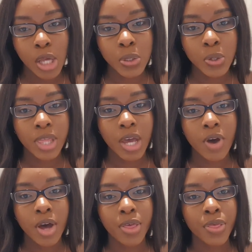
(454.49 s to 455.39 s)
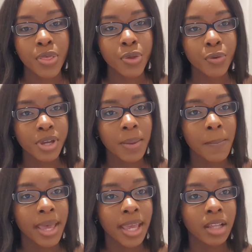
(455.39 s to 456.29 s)
So there are three
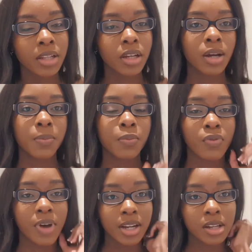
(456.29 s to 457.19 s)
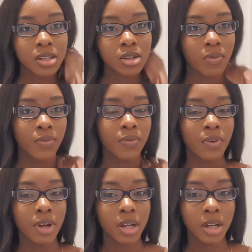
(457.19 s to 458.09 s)
main providers of
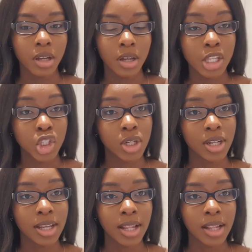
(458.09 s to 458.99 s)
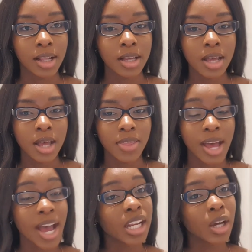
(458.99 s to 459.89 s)
the GDL that
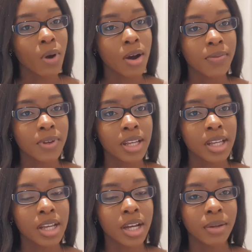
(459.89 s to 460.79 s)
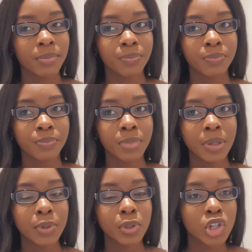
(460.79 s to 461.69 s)
I know of.
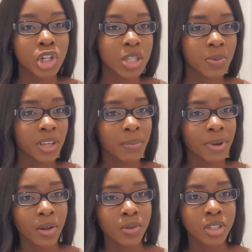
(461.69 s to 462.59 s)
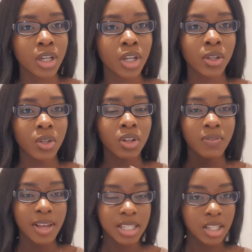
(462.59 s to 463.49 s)
People usually speak about
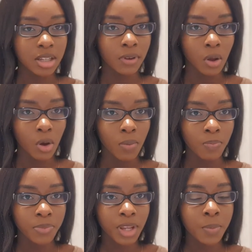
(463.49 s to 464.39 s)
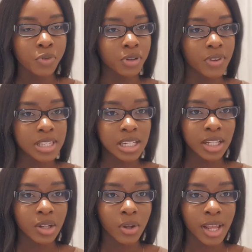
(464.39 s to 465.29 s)
University of Law, previously
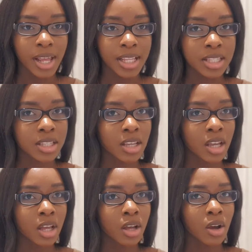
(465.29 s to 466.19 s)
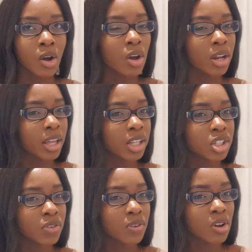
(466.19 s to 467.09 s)
known as College
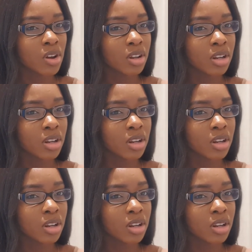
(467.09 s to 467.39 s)
of Law.